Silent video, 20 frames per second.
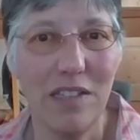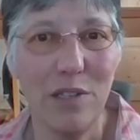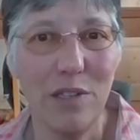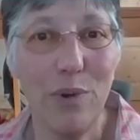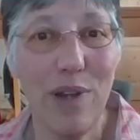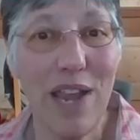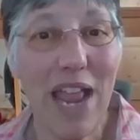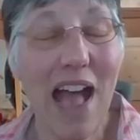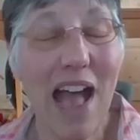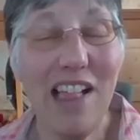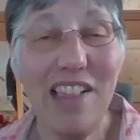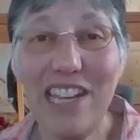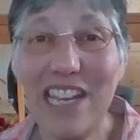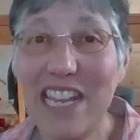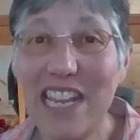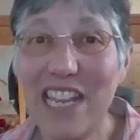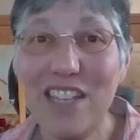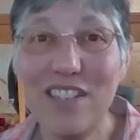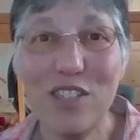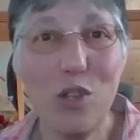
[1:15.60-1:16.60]
The
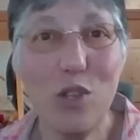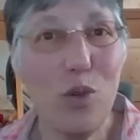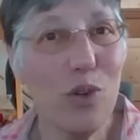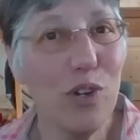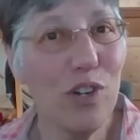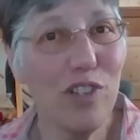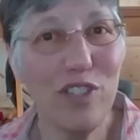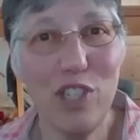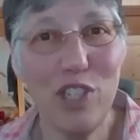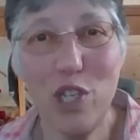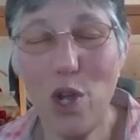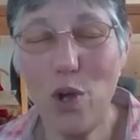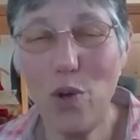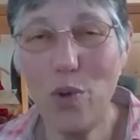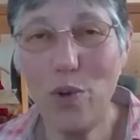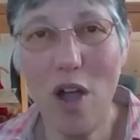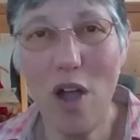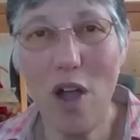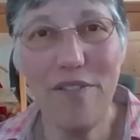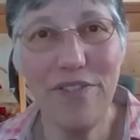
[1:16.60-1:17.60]
reality is cougars
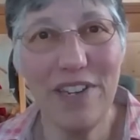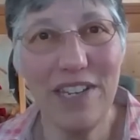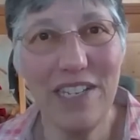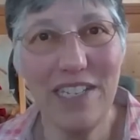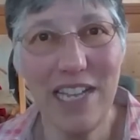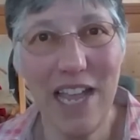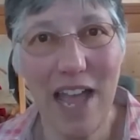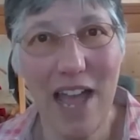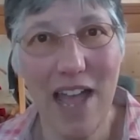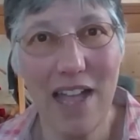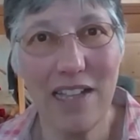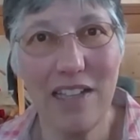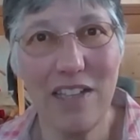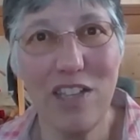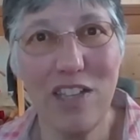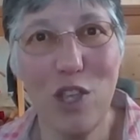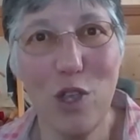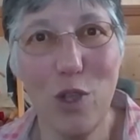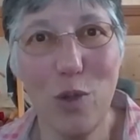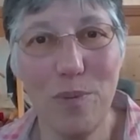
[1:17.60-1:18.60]
don't often attack
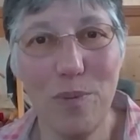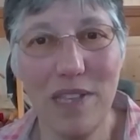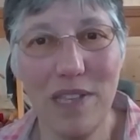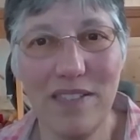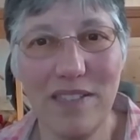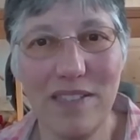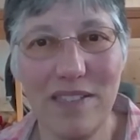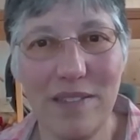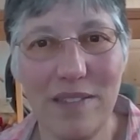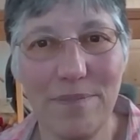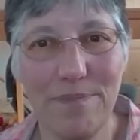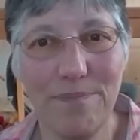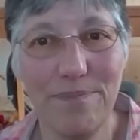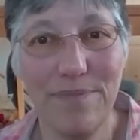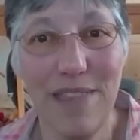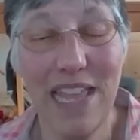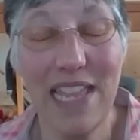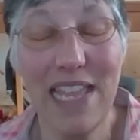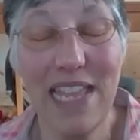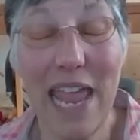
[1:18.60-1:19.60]
humans.
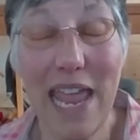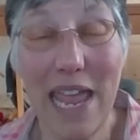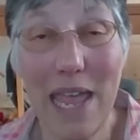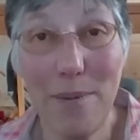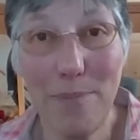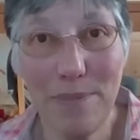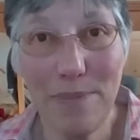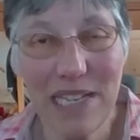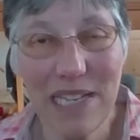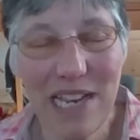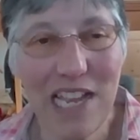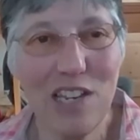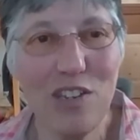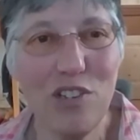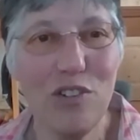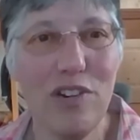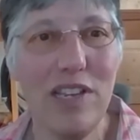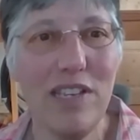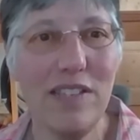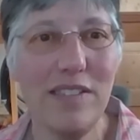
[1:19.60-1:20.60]
They can be
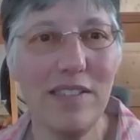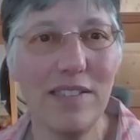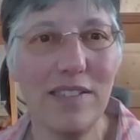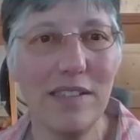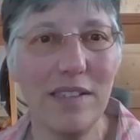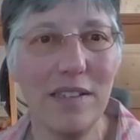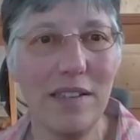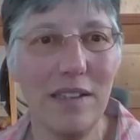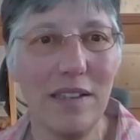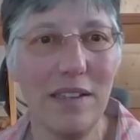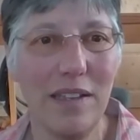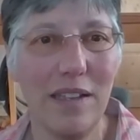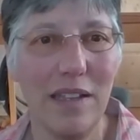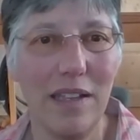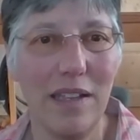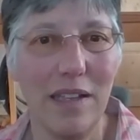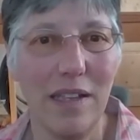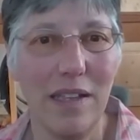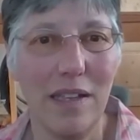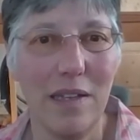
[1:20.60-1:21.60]
dangerous,
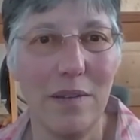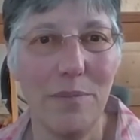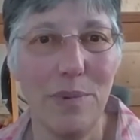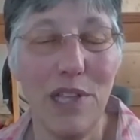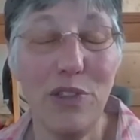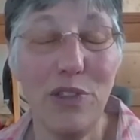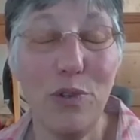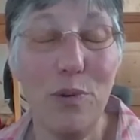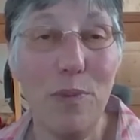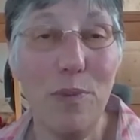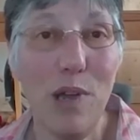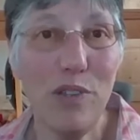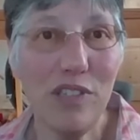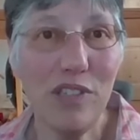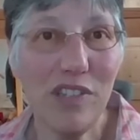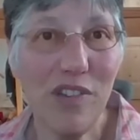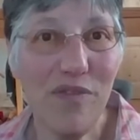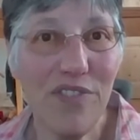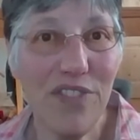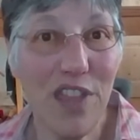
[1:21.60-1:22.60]
but through
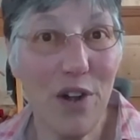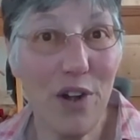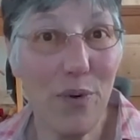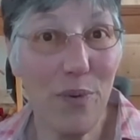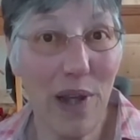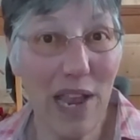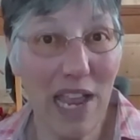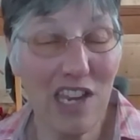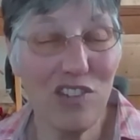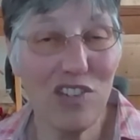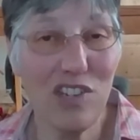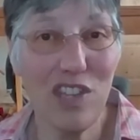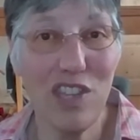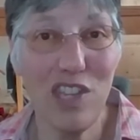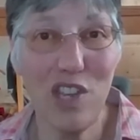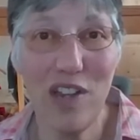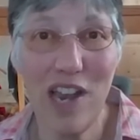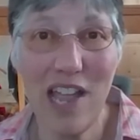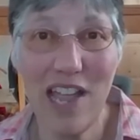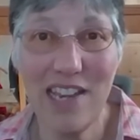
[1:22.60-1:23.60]
most of their range in
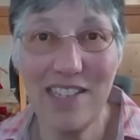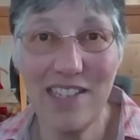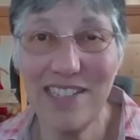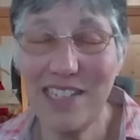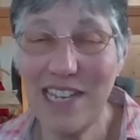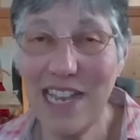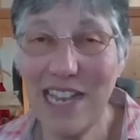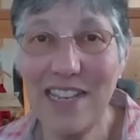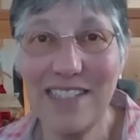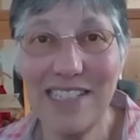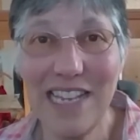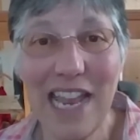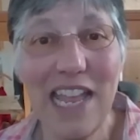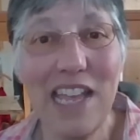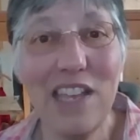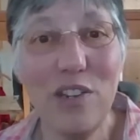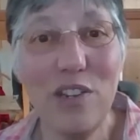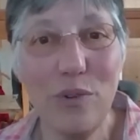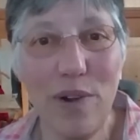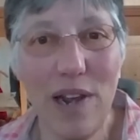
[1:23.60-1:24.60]
the United States
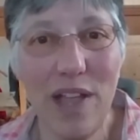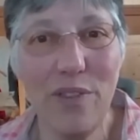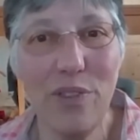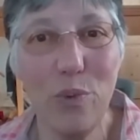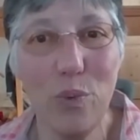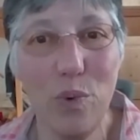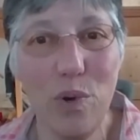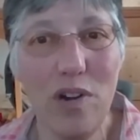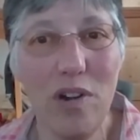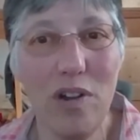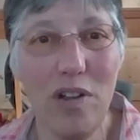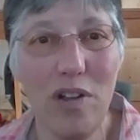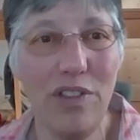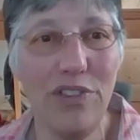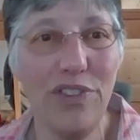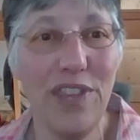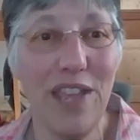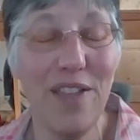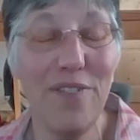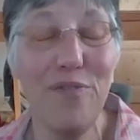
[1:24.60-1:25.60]
and around the
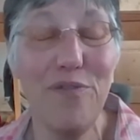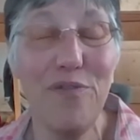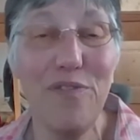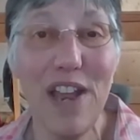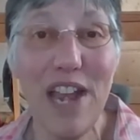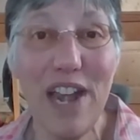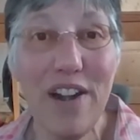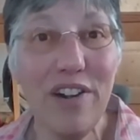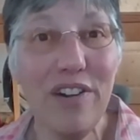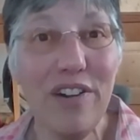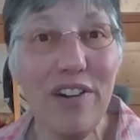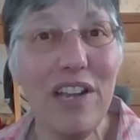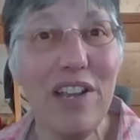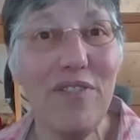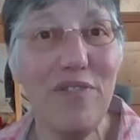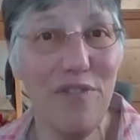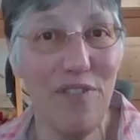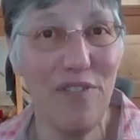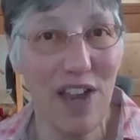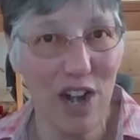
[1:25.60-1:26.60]
world, they
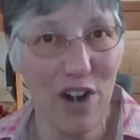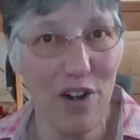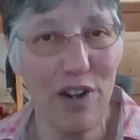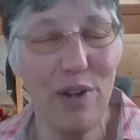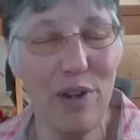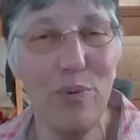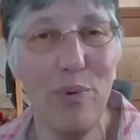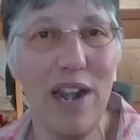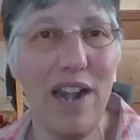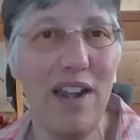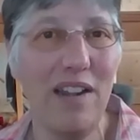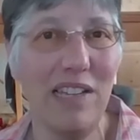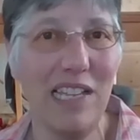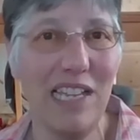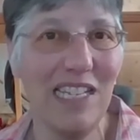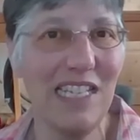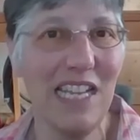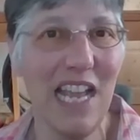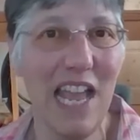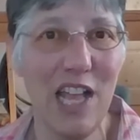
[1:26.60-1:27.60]
very, very
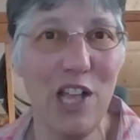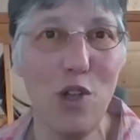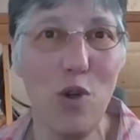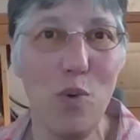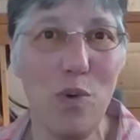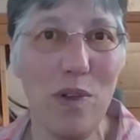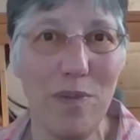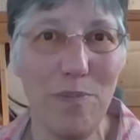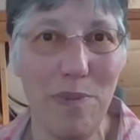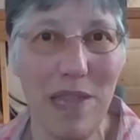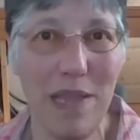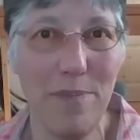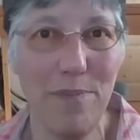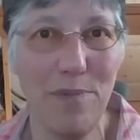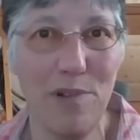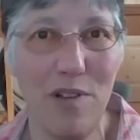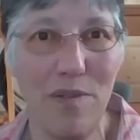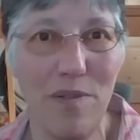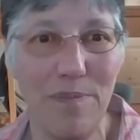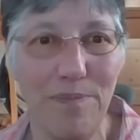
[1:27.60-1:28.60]
rarely tangle with
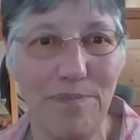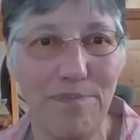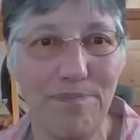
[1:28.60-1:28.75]
people.